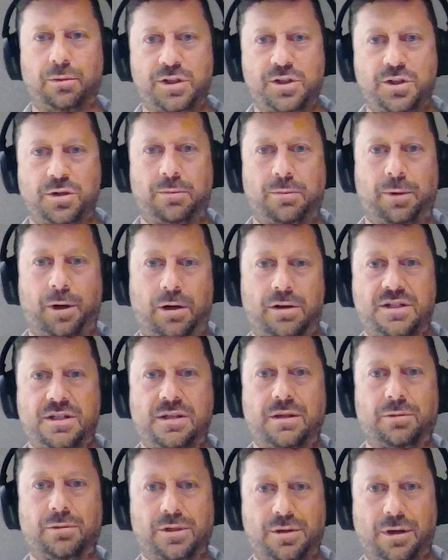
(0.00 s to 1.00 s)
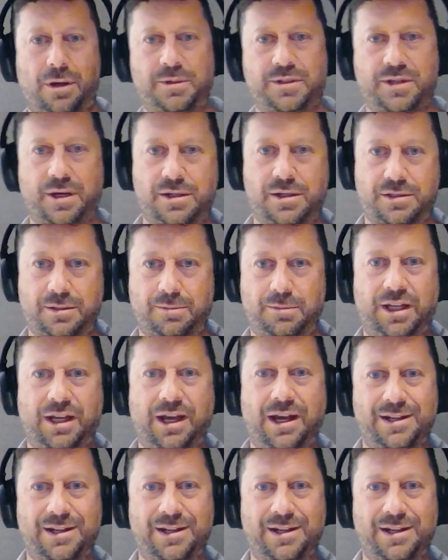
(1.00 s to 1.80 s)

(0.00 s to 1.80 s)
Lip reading: the original parts that were traumatized.